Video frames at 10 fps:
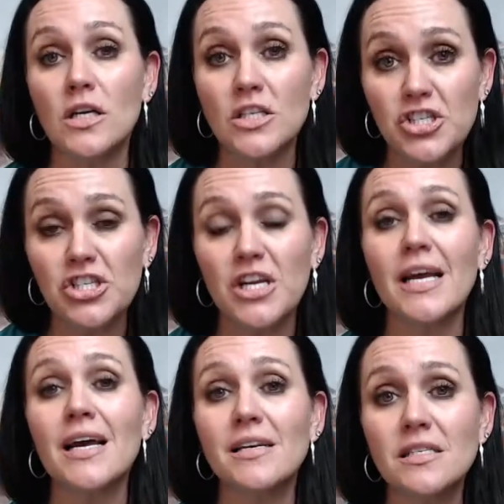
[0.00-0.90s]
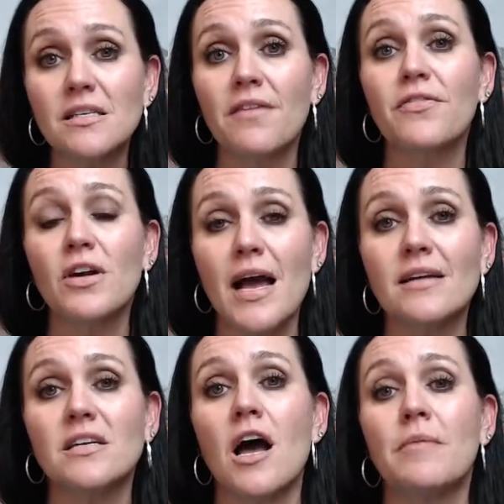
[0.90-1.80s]
she has suffered
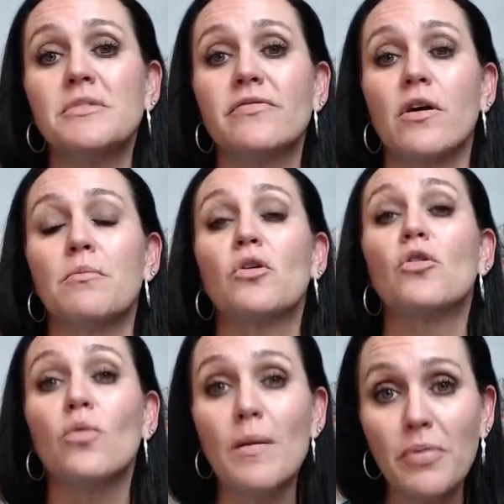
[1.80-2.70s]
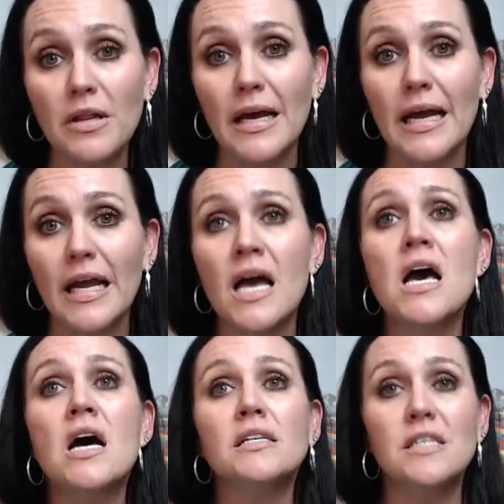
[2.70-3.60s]
at times from crippling
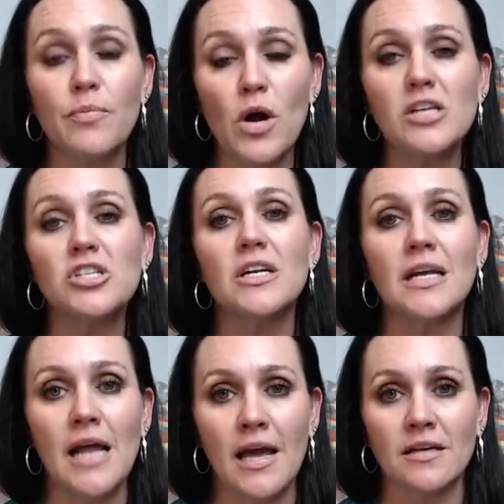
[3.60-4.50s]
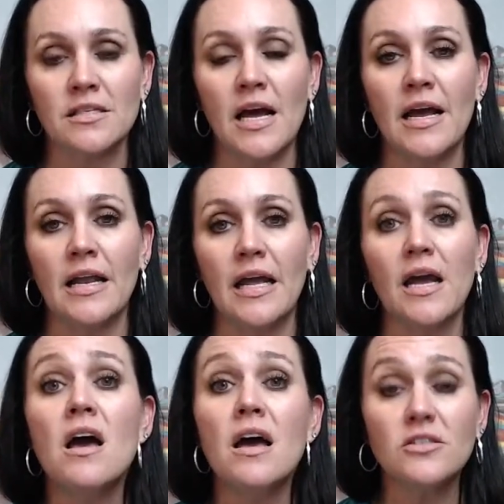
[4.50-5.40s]
depression and
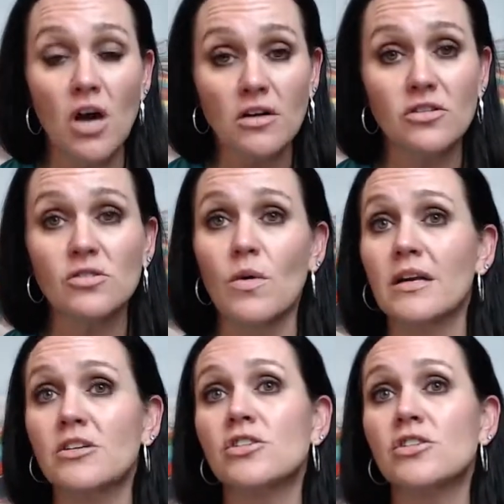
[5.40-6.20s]
anxiety. Doctors want to